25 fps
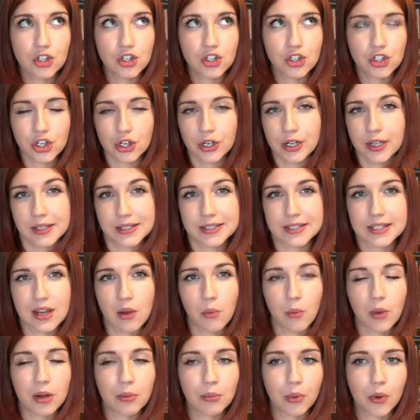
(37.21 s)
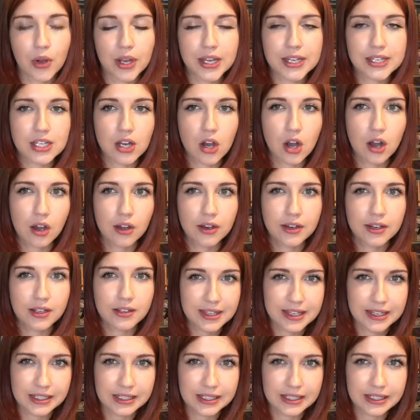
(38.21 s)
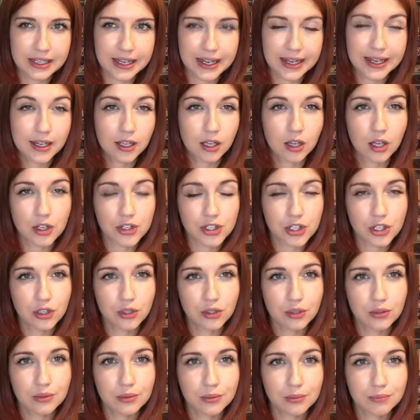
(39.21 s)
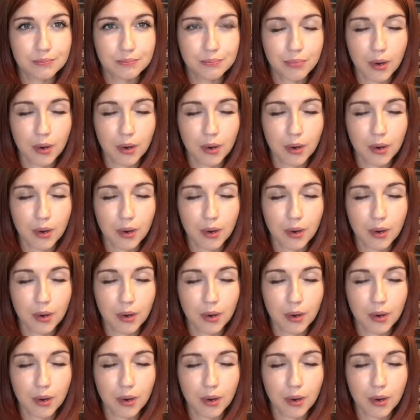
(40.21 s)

journalist at one point on the ecological